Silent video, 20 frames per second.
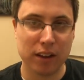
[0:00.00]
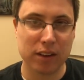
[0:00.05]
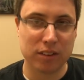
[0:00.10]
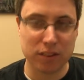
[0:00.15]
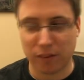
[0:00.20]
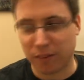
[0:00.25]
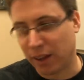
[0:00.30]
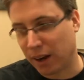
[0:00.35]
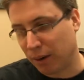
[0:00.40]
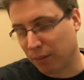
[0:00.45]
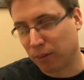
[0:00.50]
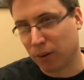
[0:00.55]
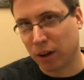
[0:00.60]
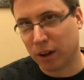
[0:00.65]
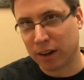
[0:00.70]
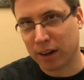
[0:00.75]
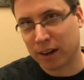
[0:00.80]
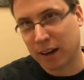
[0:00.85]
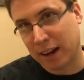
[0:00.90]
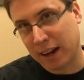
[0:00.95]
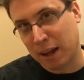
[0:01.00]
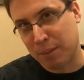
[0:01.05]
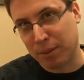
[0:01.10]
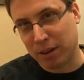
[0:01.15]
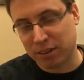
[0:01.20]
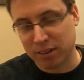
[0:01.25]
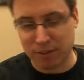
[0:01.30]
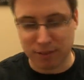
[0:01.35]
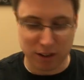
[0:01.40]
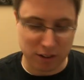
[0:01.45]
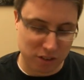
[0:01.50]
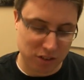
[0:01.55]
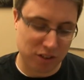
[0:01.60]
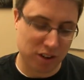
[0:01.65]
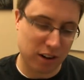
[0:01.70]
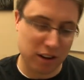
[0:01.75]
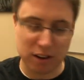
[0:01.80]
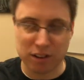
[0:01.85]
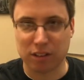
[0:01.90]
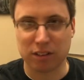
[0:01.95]
So then I roll it and I get my 7-inch
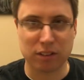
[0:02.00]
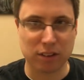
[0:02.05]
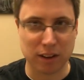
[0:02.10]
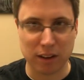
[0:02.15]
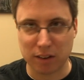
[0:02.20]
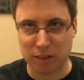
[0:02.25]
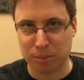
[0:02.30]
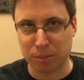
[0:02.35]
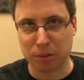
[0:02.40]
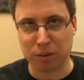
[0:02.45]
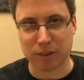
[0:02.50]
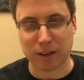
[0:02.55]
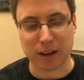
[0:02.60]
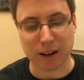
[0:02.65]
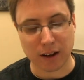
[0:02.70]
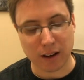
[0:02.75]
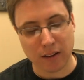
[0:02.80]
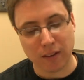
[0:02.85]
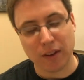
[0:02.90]
charge, and so they just move in.